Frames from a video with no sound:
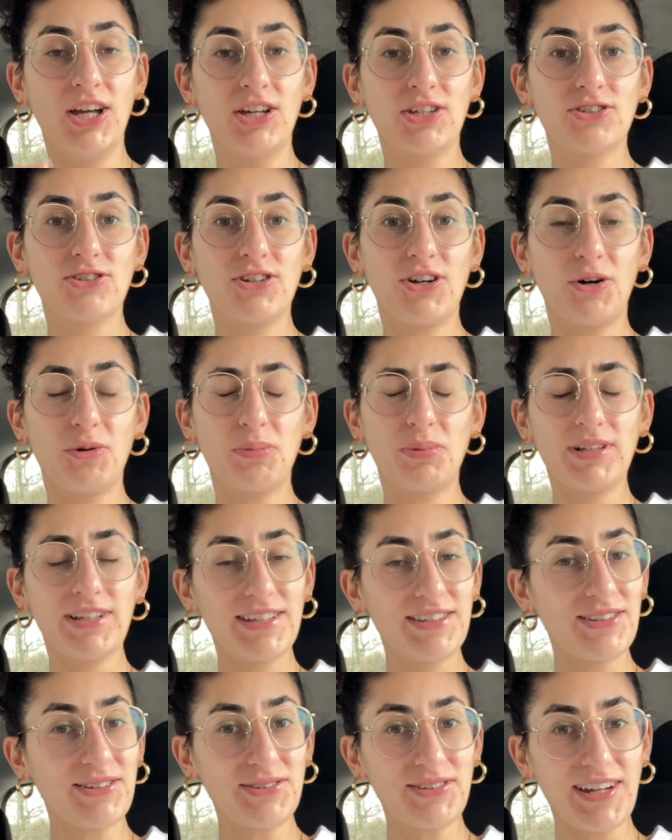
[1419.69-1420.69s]
So
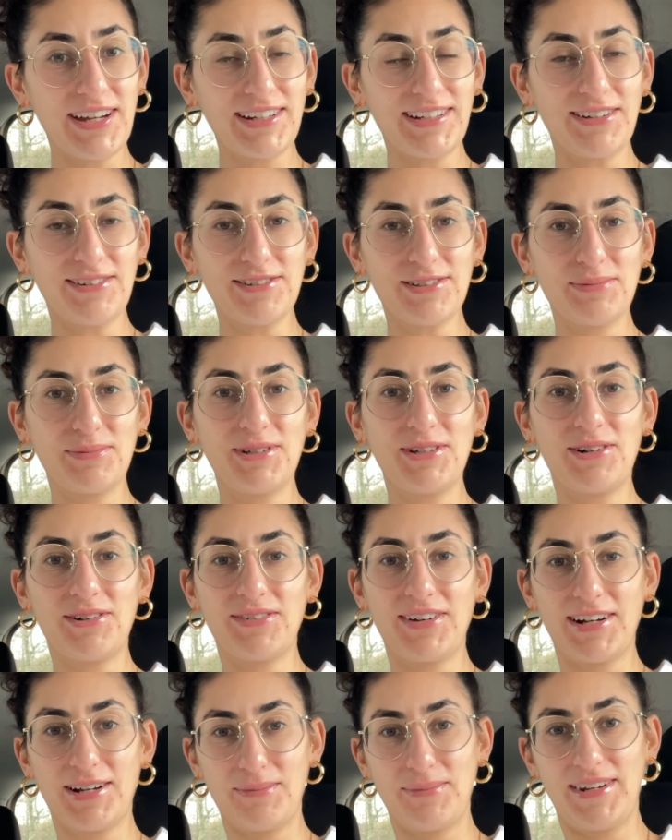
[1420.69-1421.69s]
please don't diagnose me or
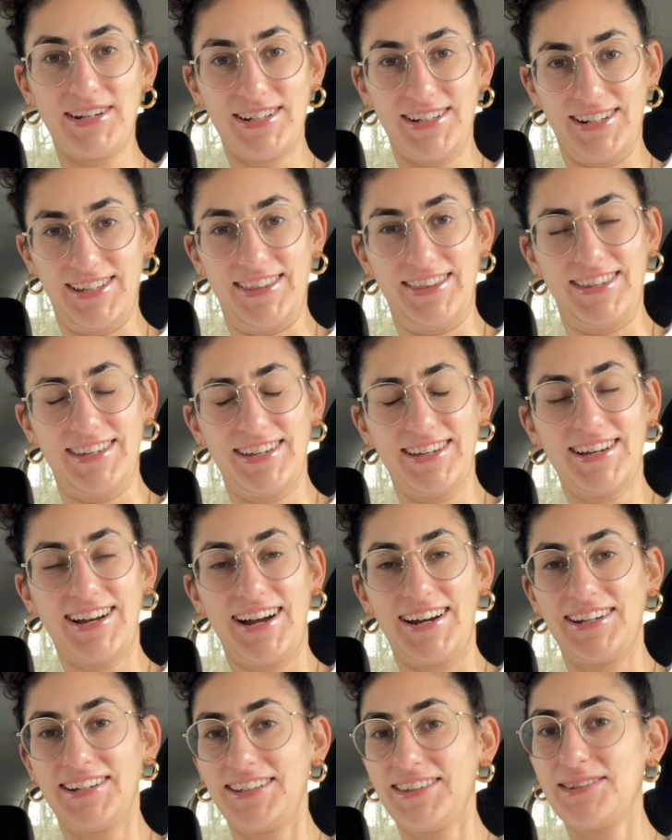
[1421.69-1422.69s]
recommend anything.
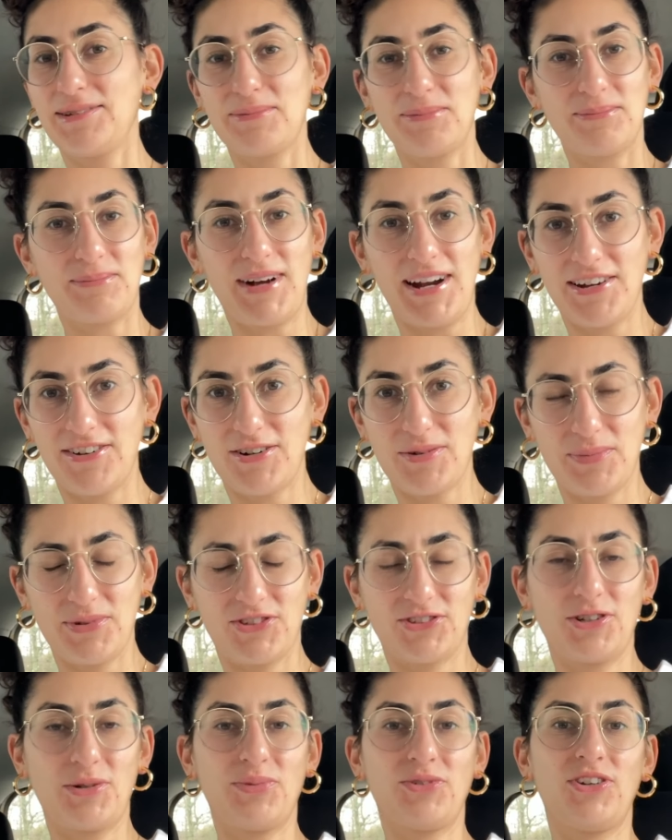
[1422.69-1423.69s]
I need the migraine
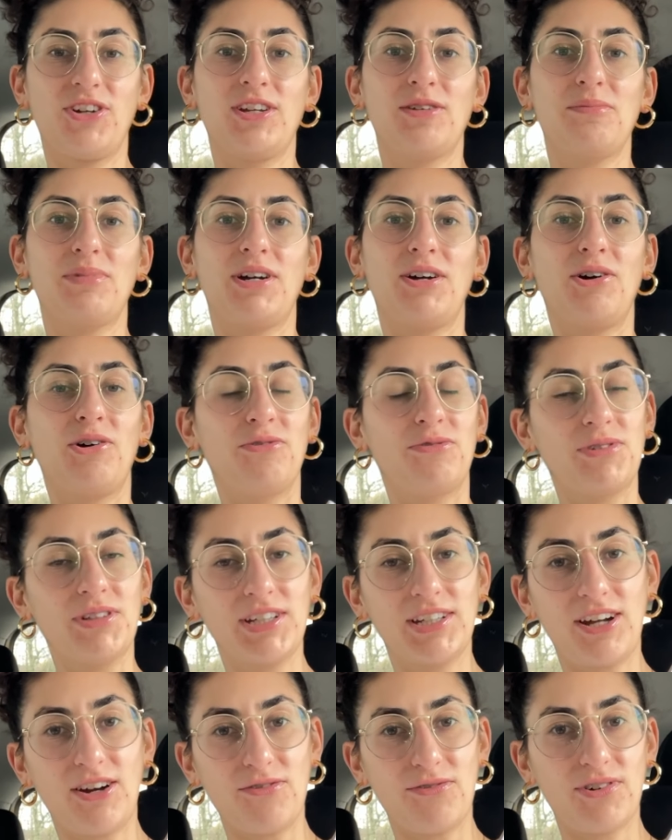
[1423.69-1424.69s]
prescription, but hopefully
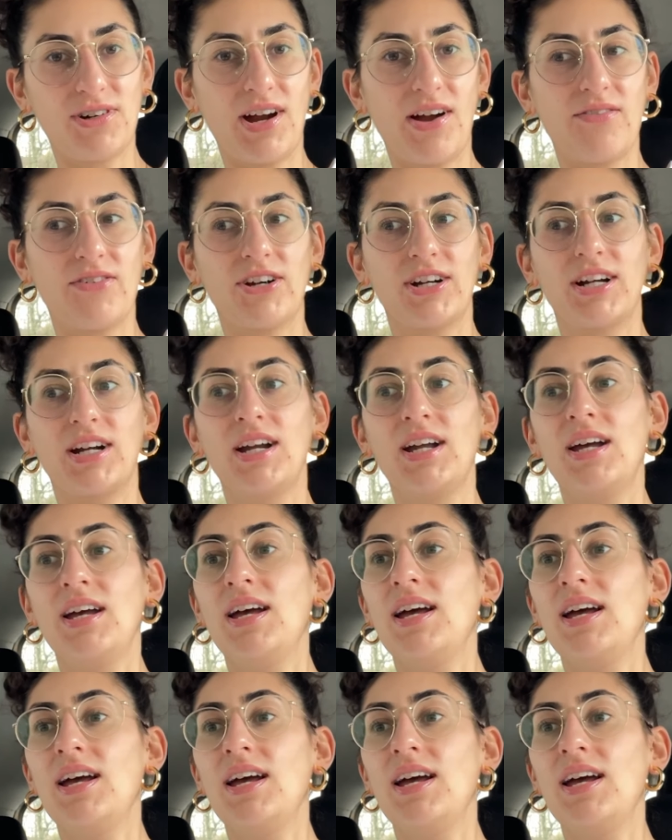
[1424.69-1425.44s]
not forever.